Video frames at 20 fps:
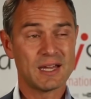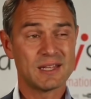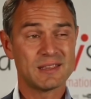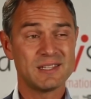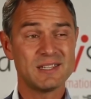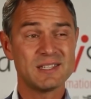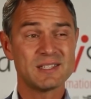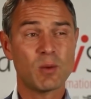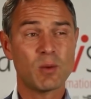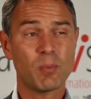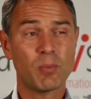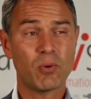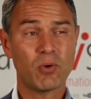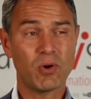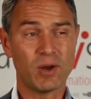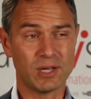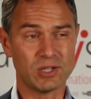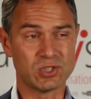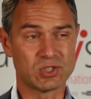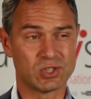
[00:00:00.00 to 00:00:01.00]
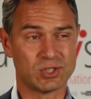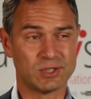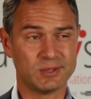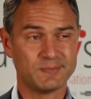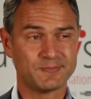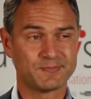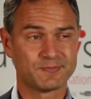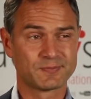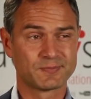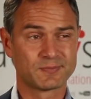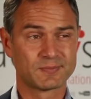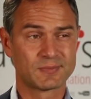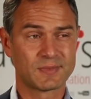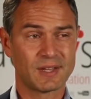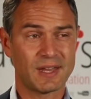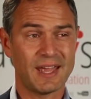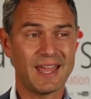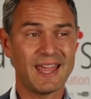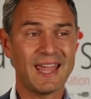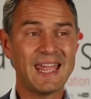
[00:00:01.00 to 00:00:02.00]
This operation
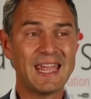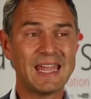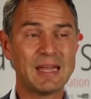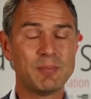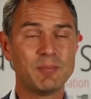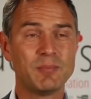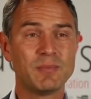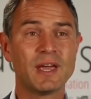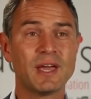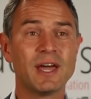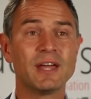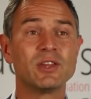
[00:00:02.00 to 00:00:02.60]
aimed